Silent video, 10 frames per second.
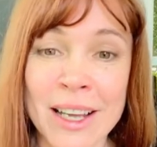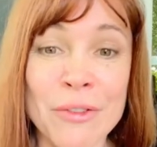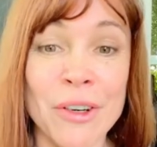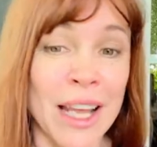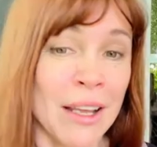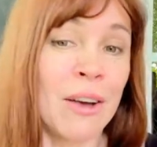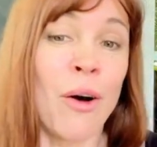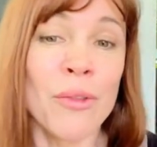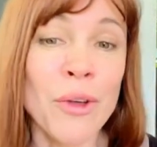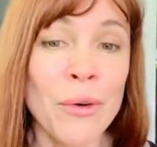therefore, like,
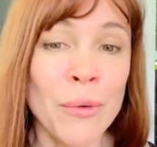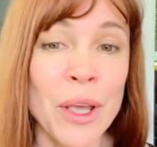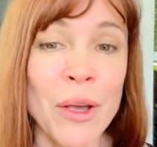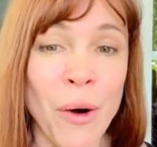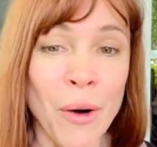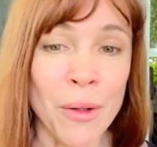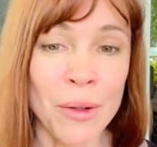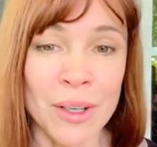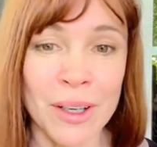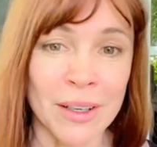although we
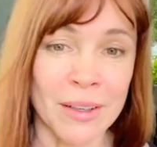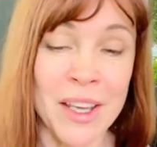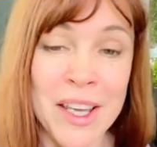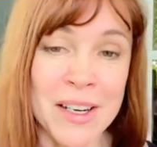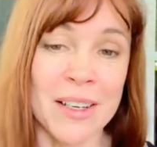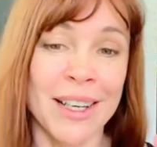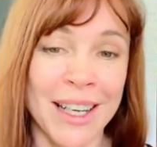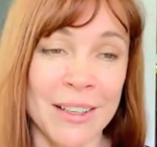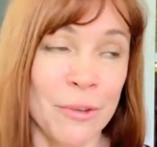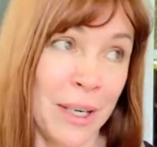all uh, here
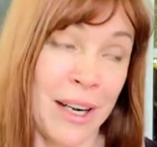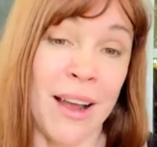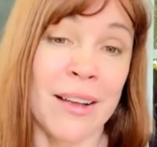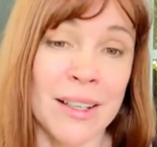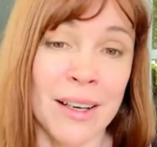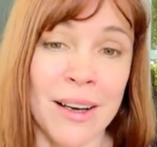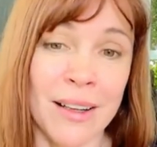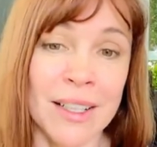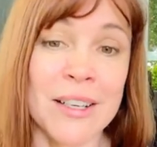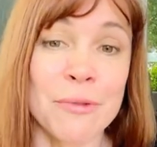in, where I
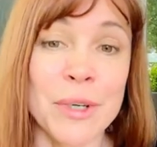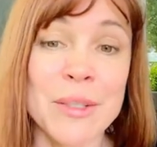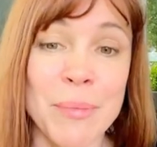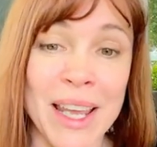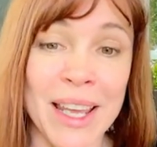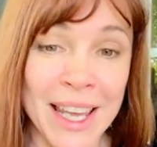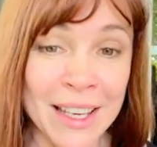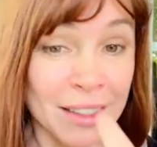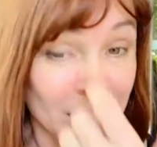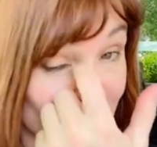uh, live, we speak
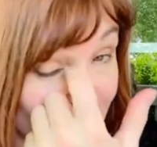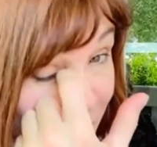English